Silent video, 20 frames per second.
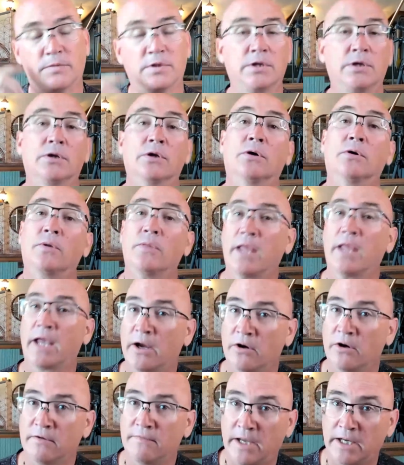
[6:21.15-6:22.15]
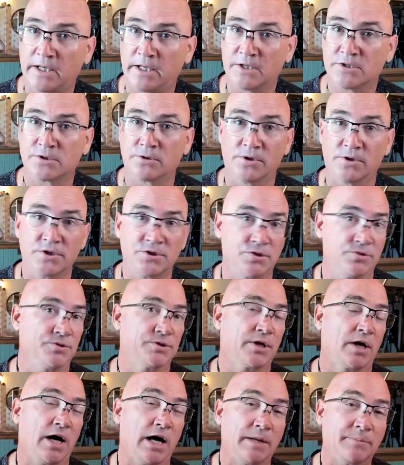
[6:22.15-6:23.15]
you know, the Ayurvedics always use
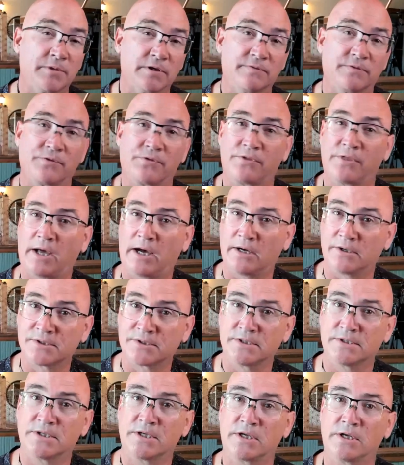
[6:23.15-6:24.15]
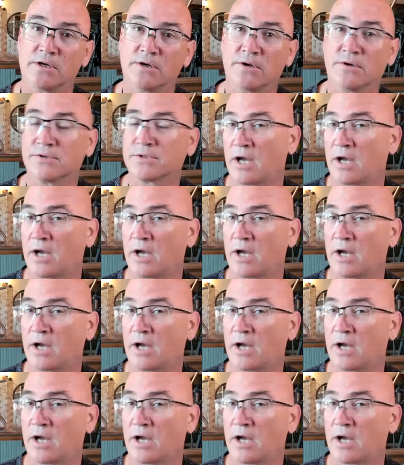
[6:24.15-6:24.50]
copper for thousands of years,